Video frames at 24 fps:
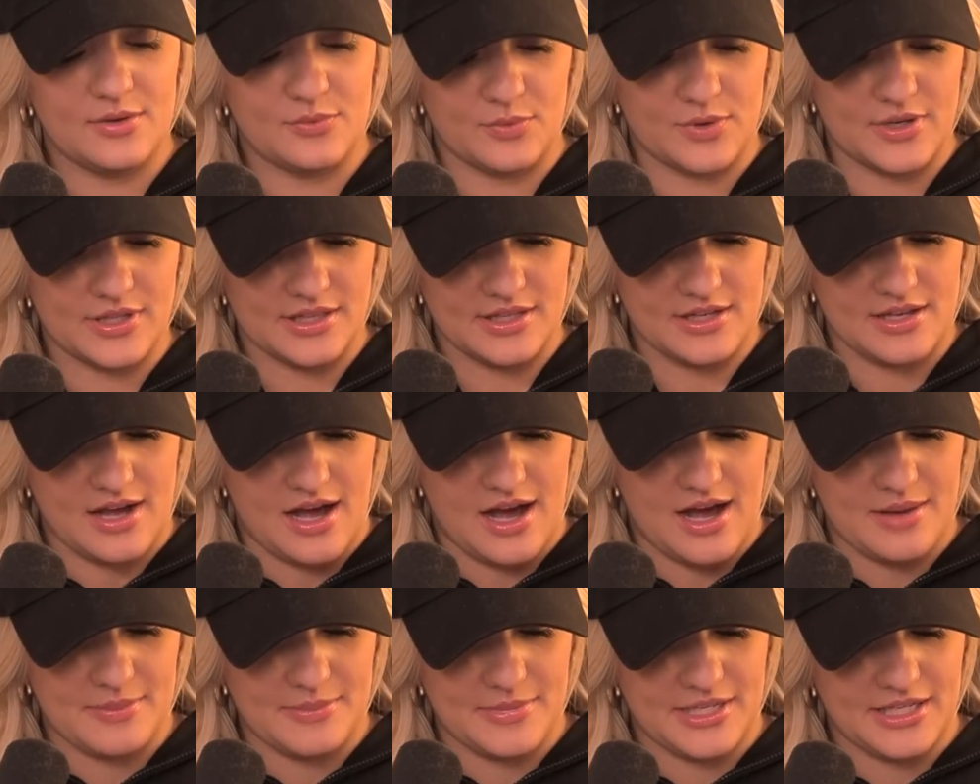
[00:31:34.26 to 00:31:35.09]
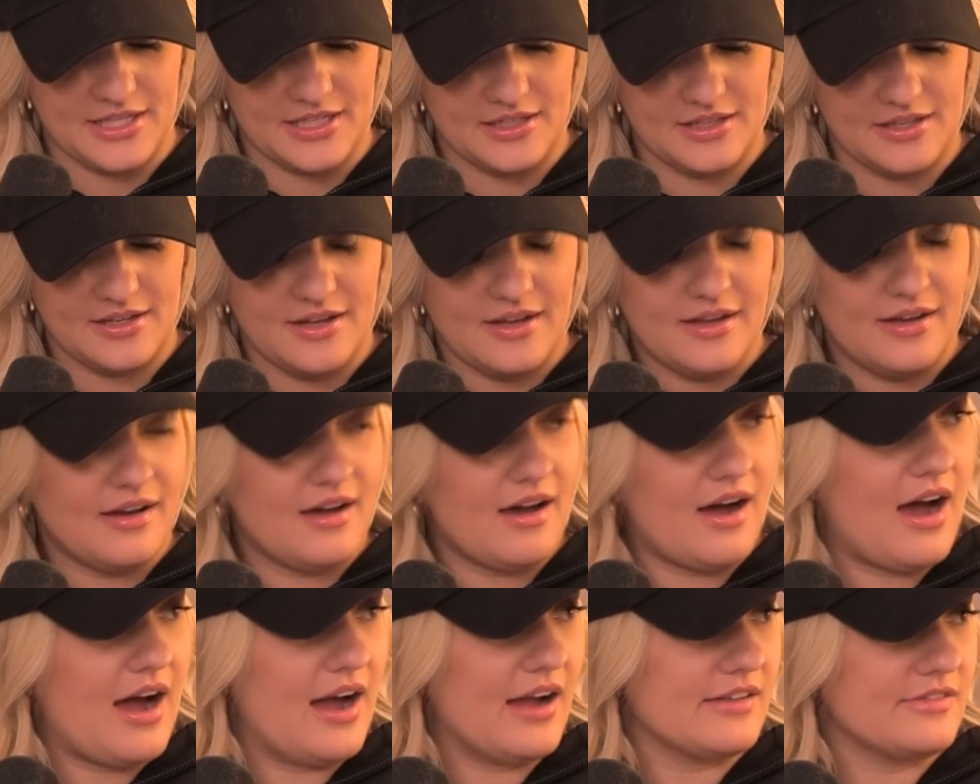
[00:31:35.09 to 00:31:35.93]
It really got me.
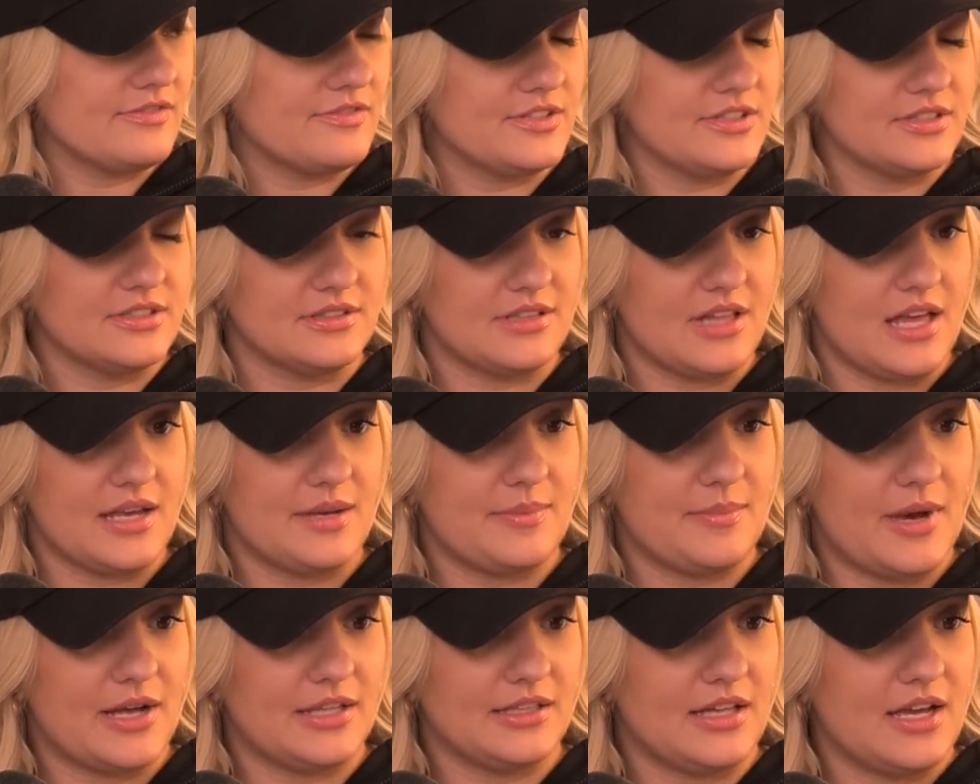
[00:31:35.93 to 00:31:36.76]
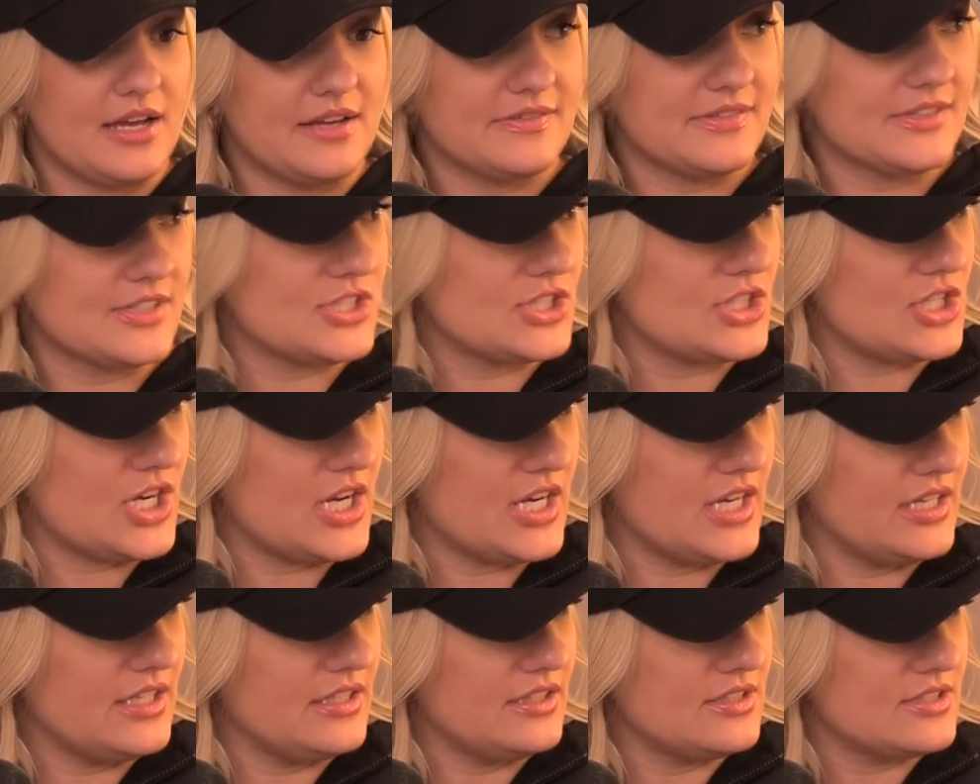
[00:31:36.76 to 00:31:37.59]
I feel like my life has
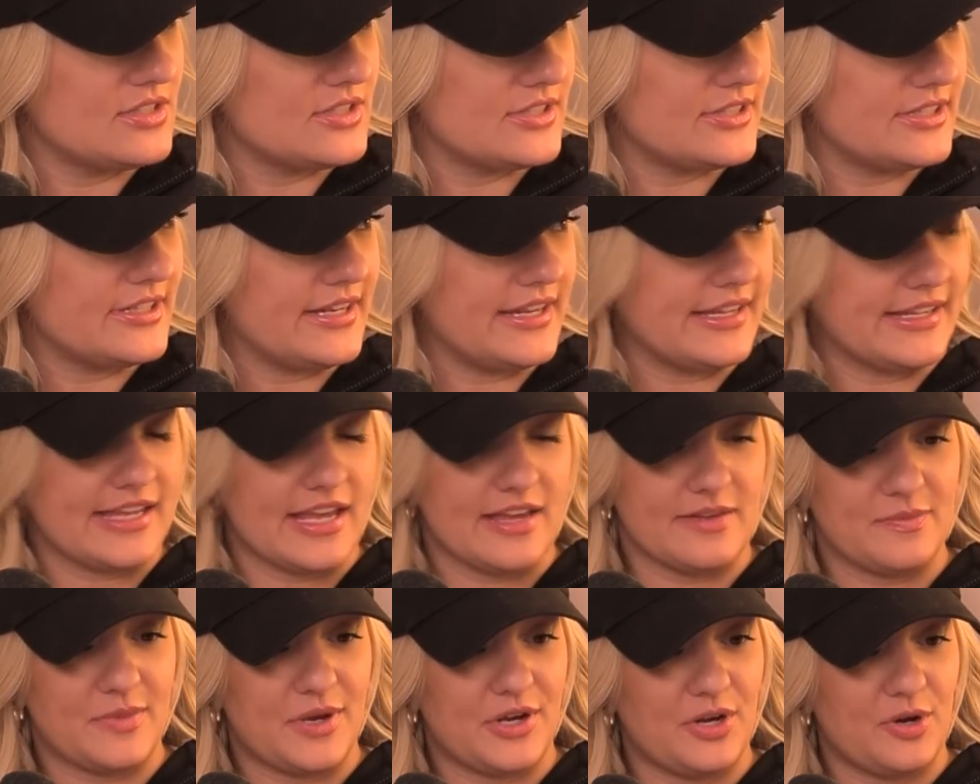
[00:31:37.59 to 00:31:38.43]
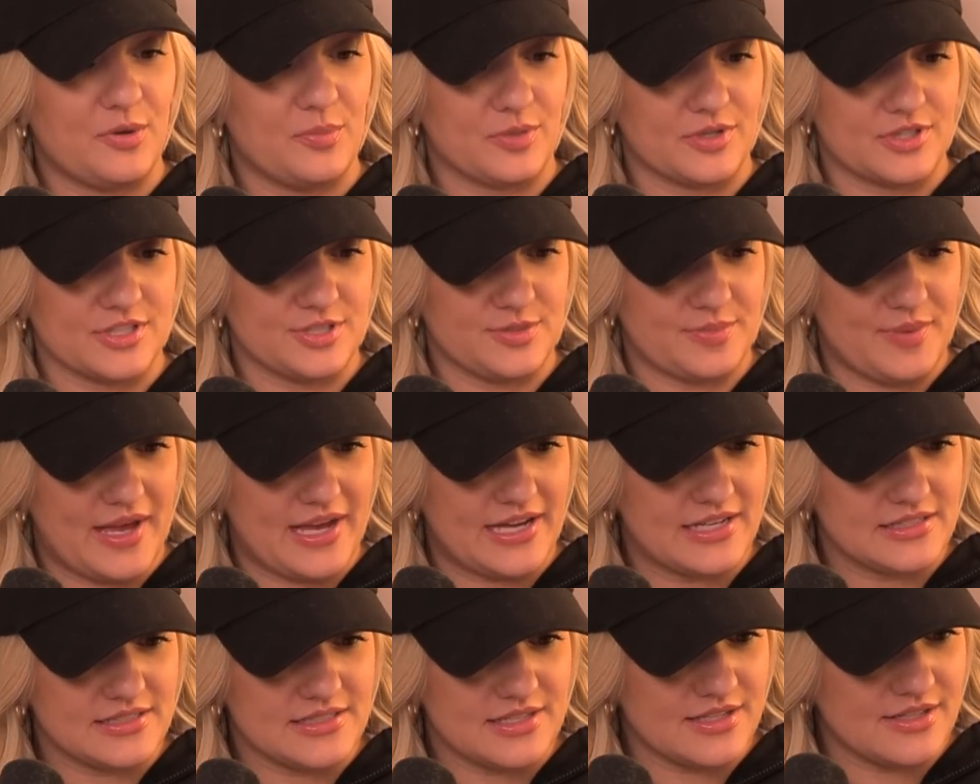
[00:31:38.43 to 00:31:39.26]
changed. It gave me new
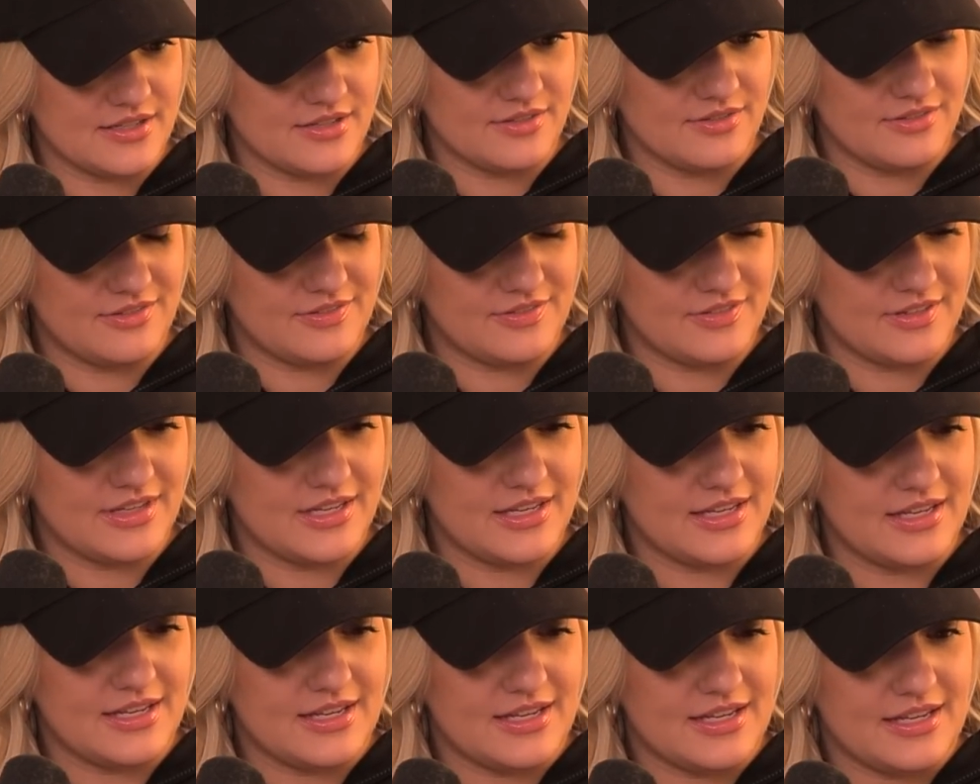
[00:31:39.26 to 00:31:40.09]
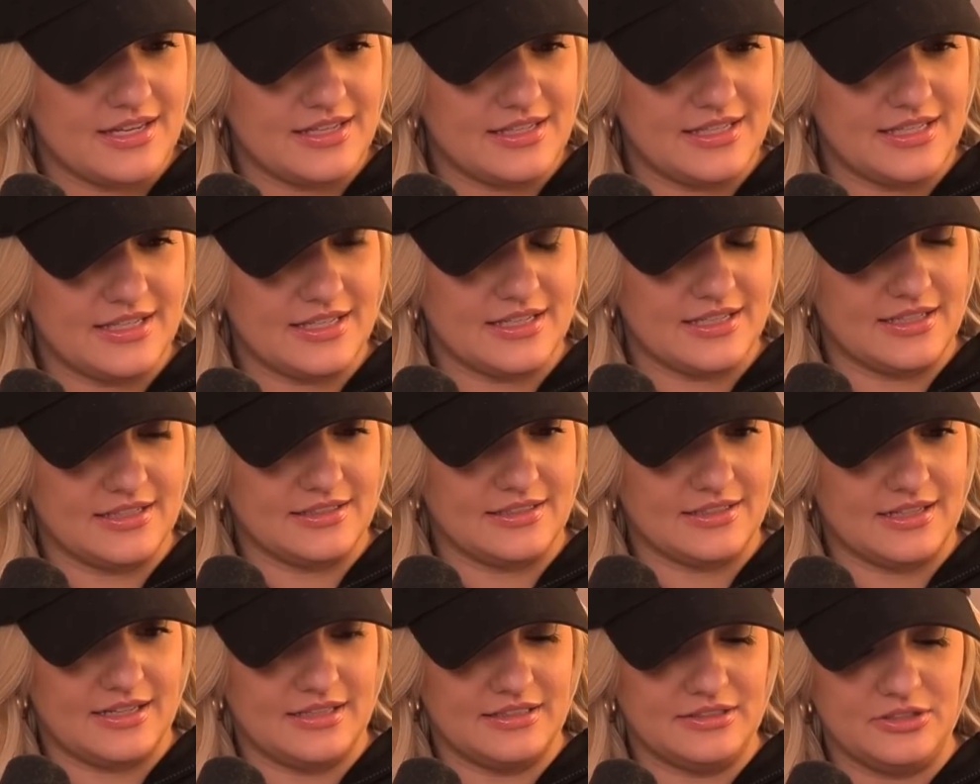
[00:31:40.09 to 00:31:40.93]
perspective
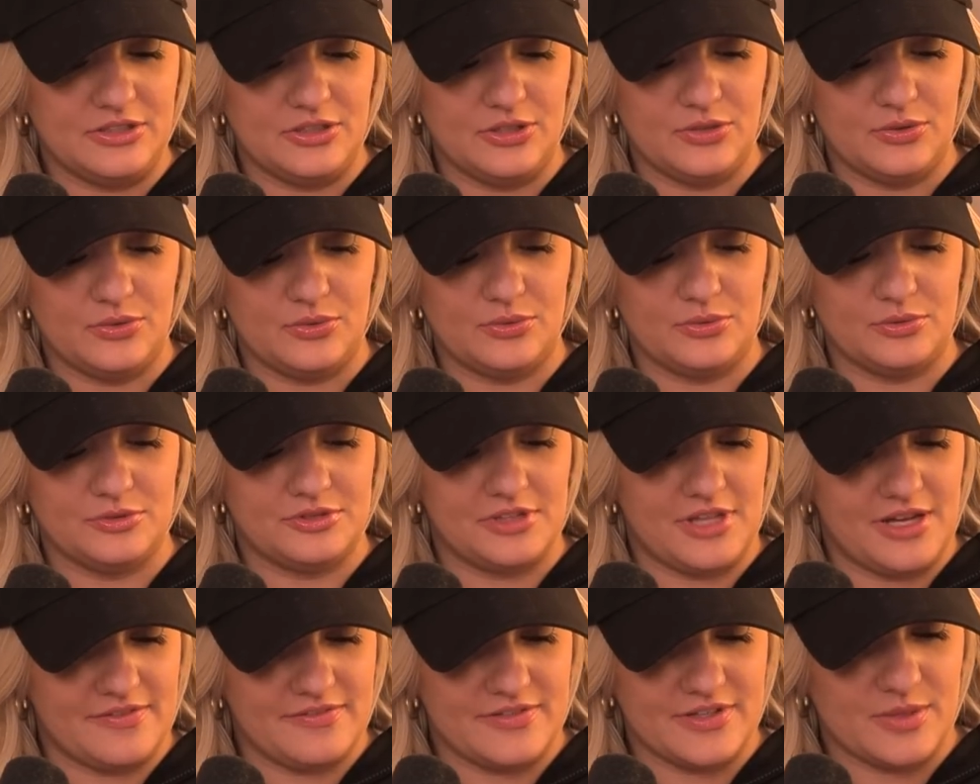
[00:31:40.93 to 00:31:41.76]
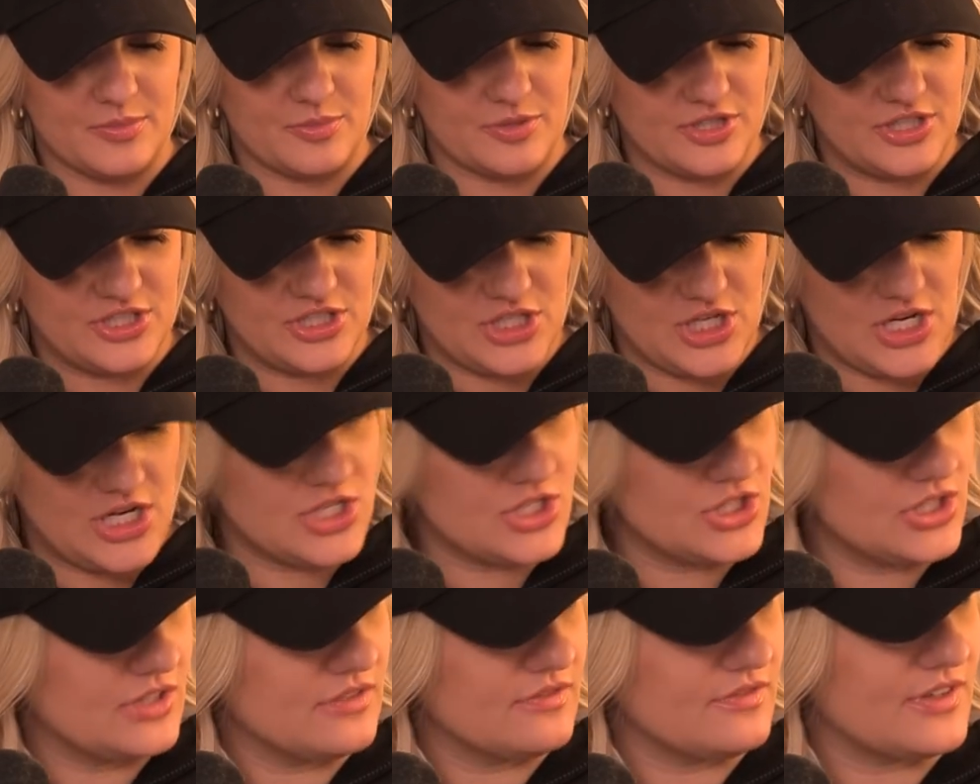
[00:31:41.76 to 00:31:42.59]
and a new love and
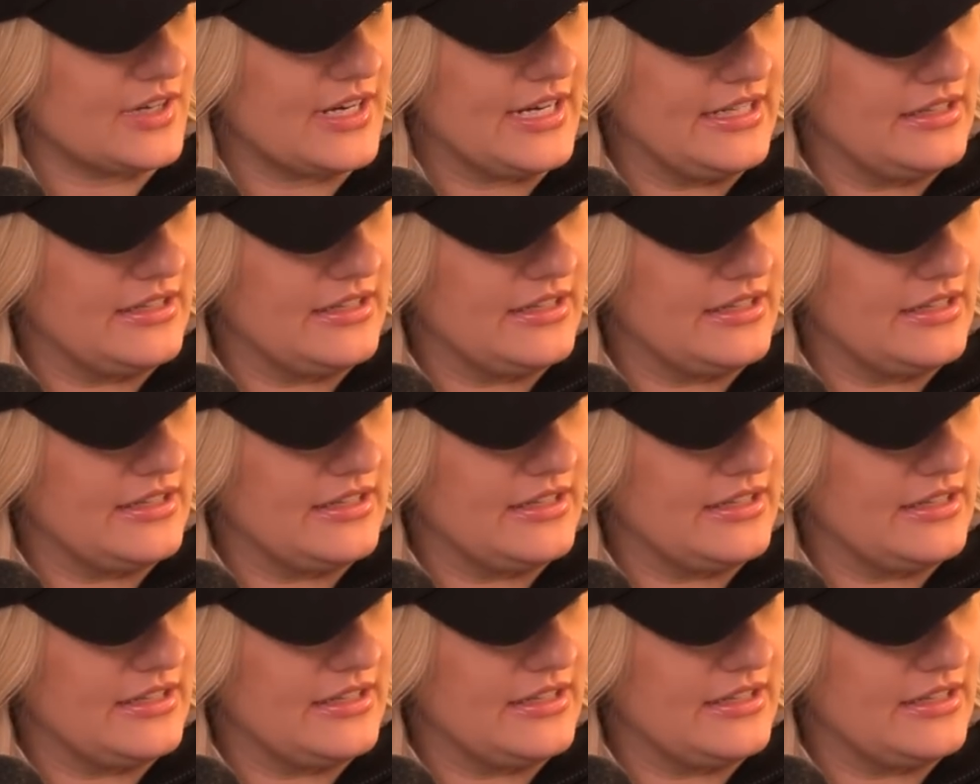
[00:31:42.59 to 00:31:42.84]
appreciation for